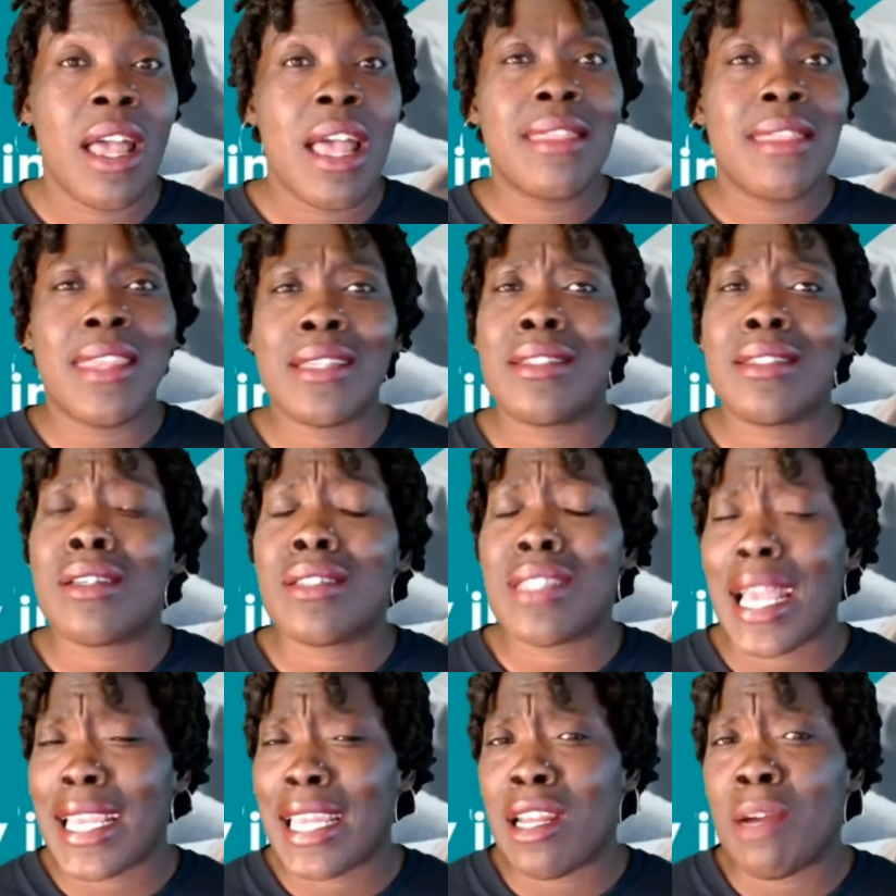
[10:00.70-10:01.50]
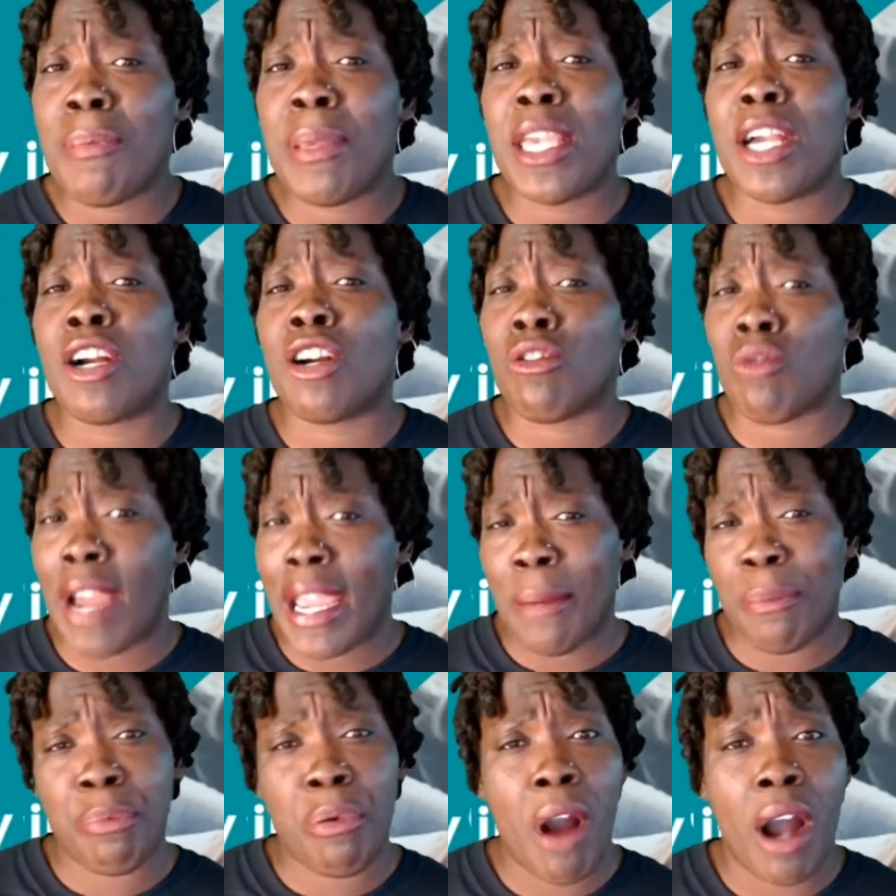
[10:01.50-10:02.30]
this looks like it'll be a great
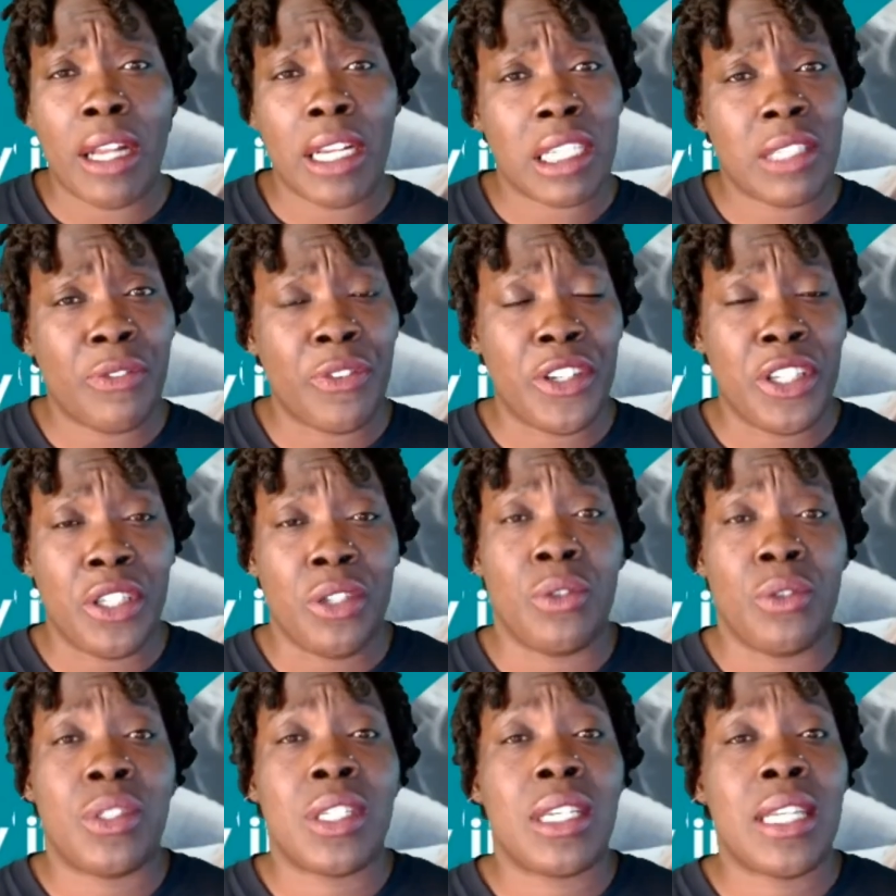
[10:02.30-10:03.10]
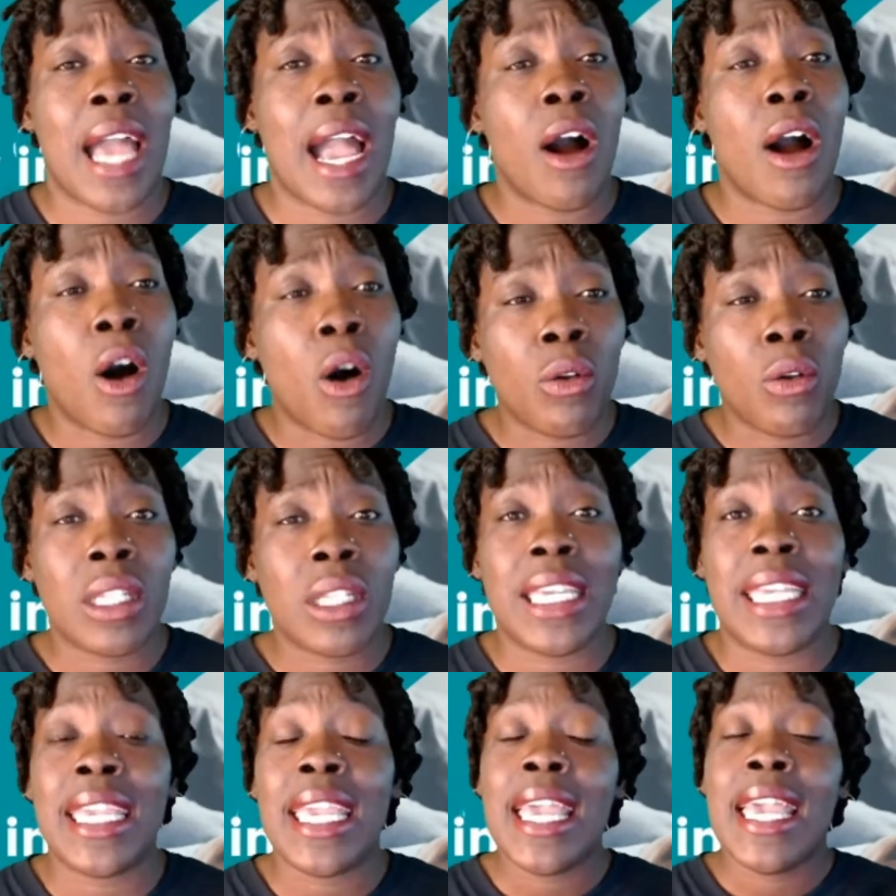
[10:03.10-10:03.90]
product for you to not
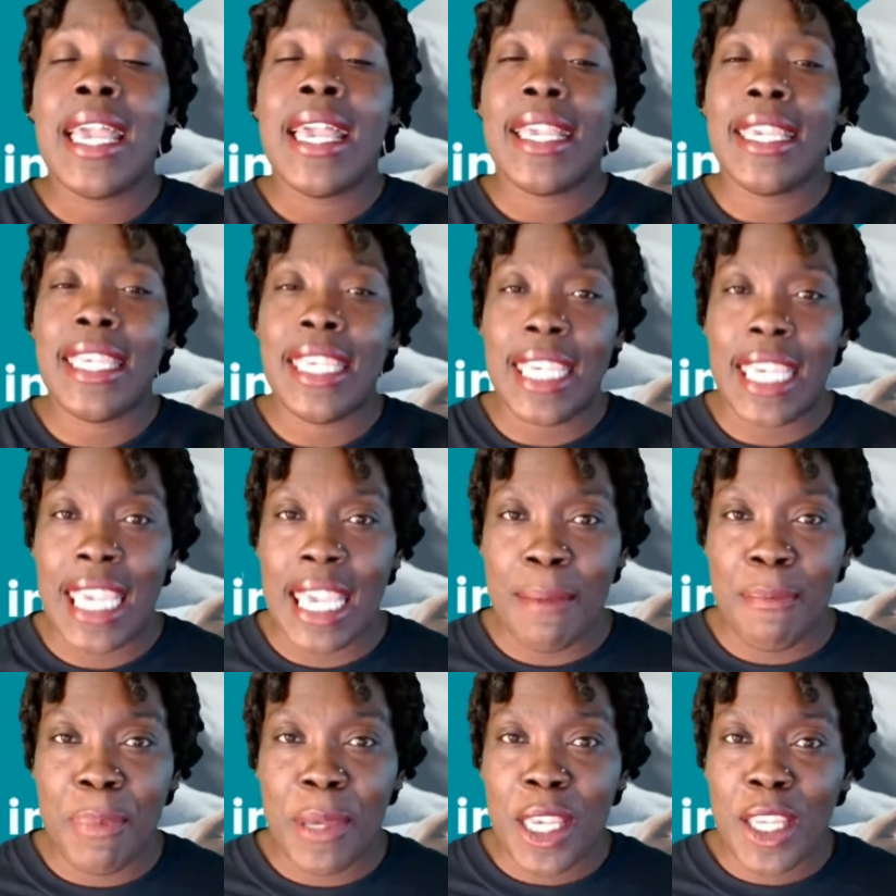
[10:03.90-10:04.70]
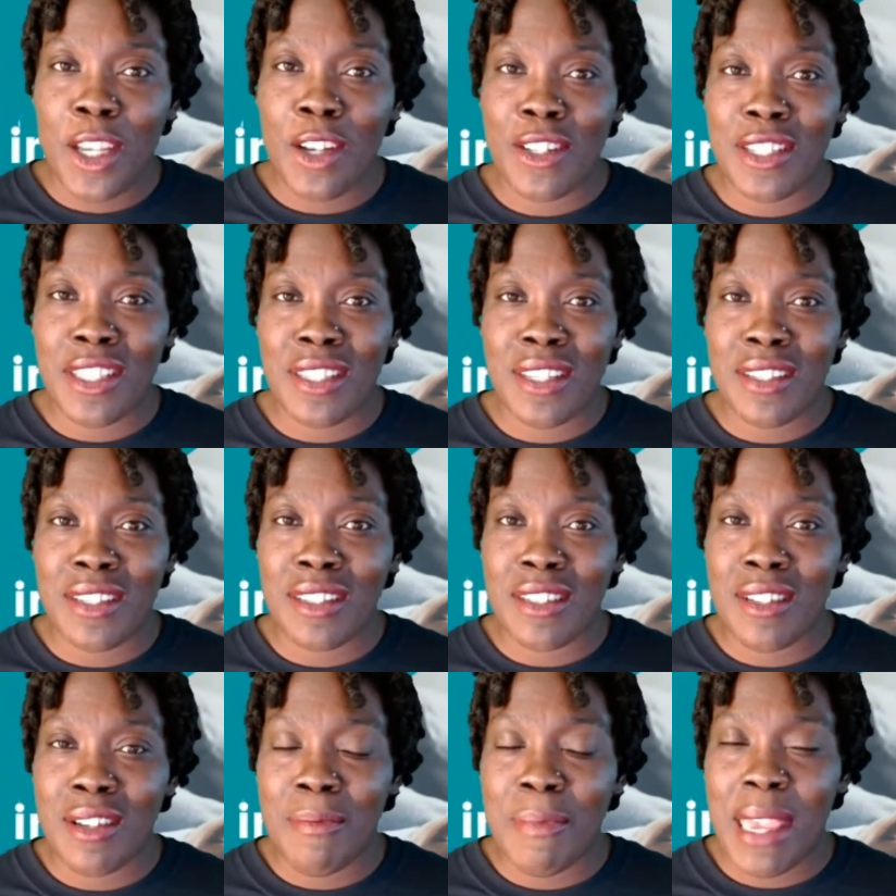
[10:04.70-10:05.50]
only keep your
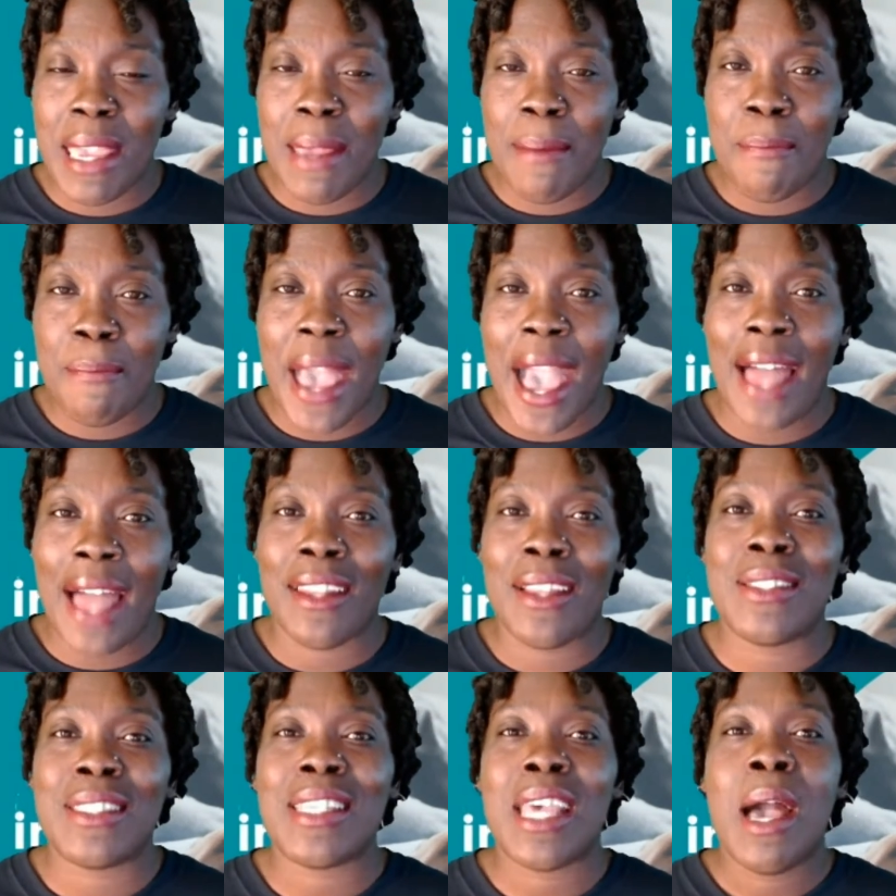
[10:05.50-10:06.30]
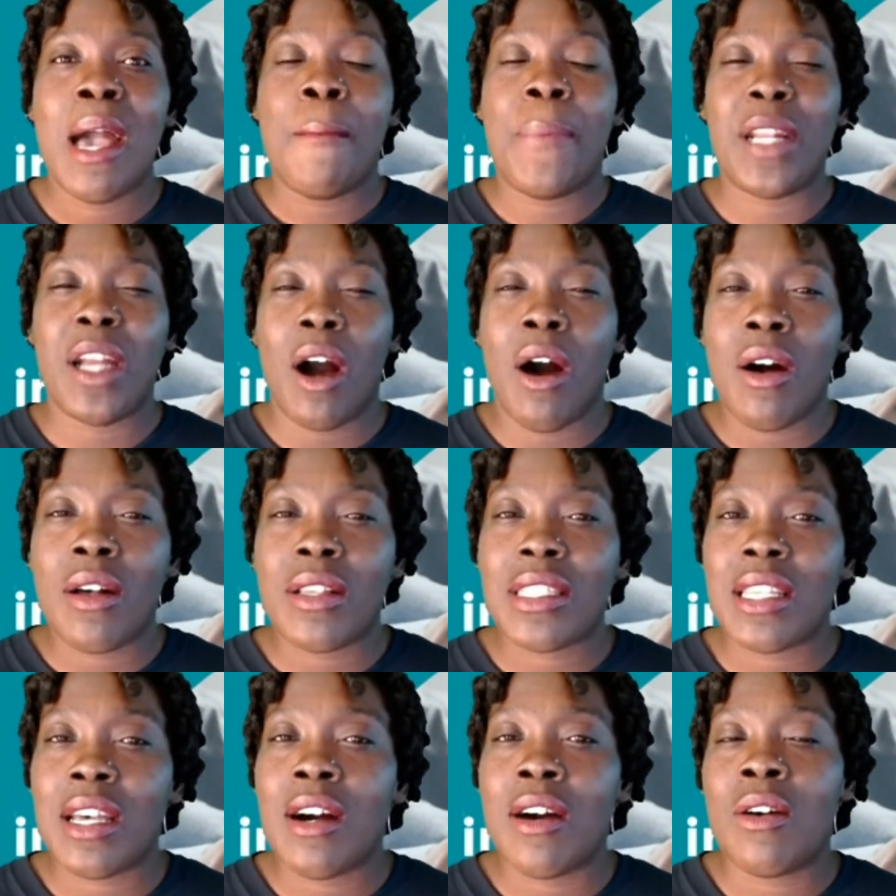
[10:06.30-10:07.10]
system in balance, but
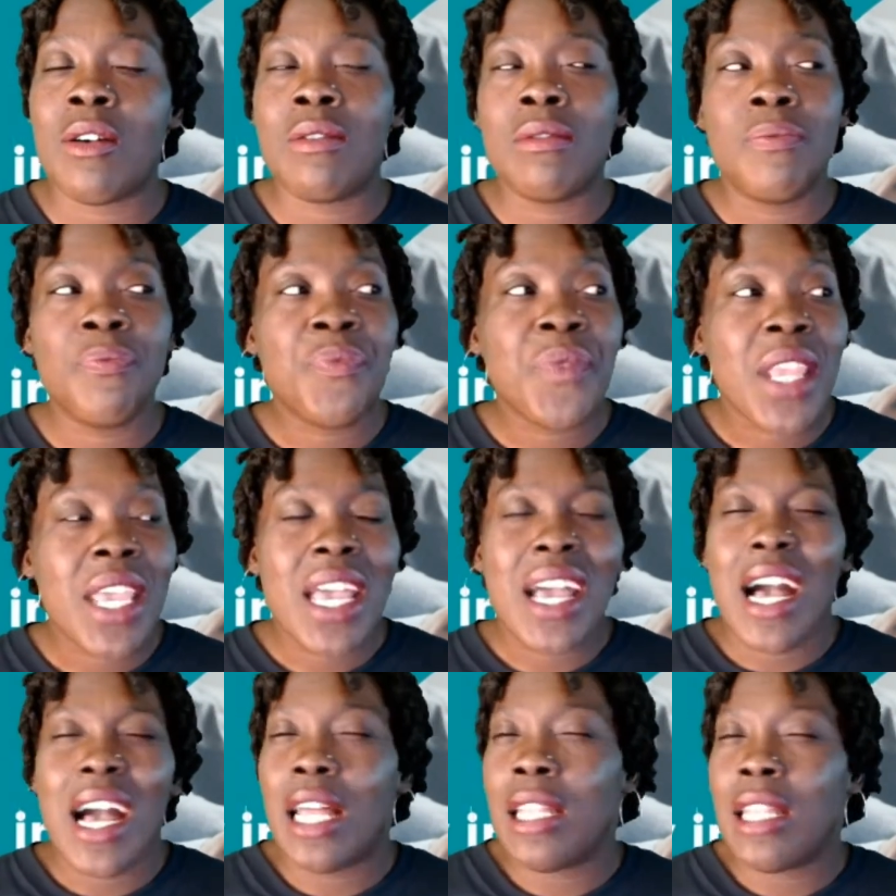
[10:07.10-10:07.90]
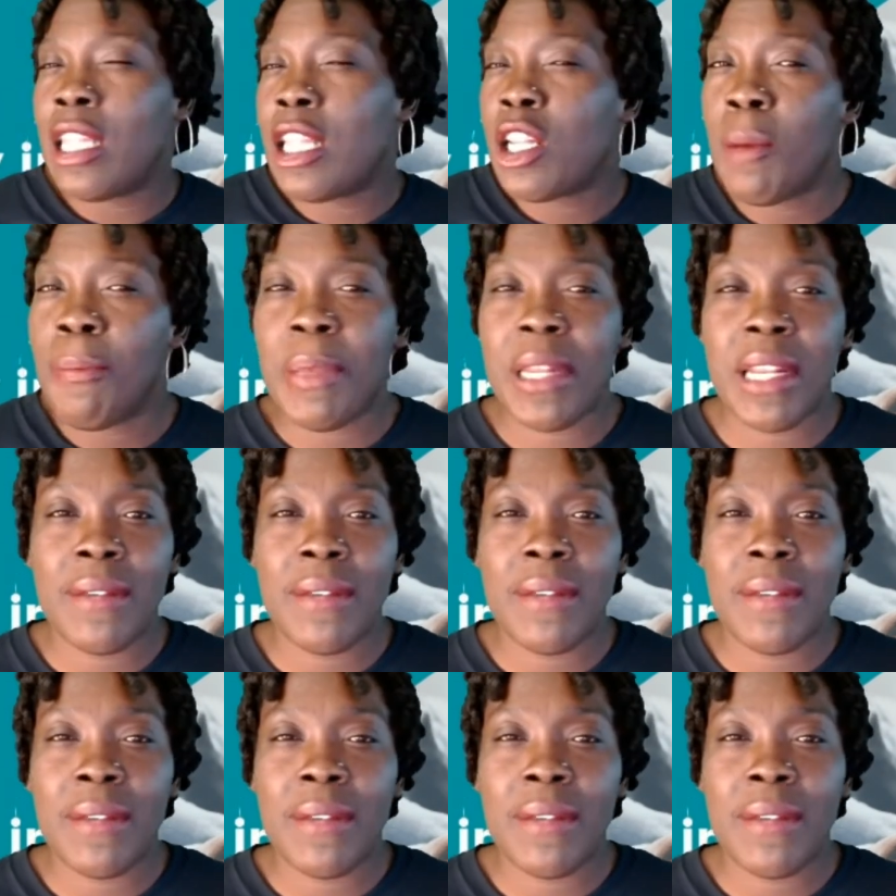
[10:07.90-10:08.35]
also a little bit of